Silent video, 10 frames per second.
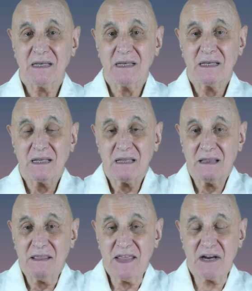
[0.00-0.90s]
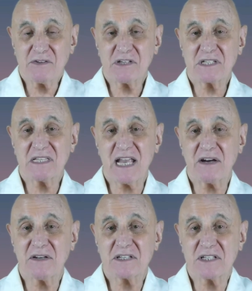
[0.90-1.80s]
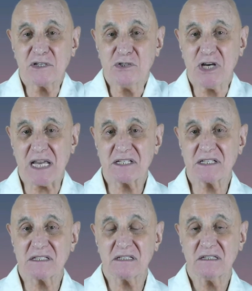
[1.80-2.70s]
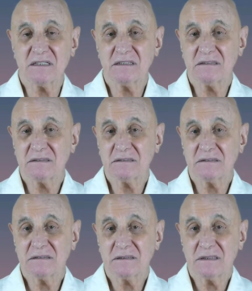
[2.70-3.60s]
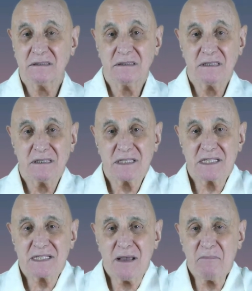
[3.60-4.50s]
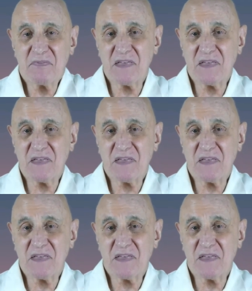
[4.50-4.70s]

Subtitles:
They're just there to suggest something to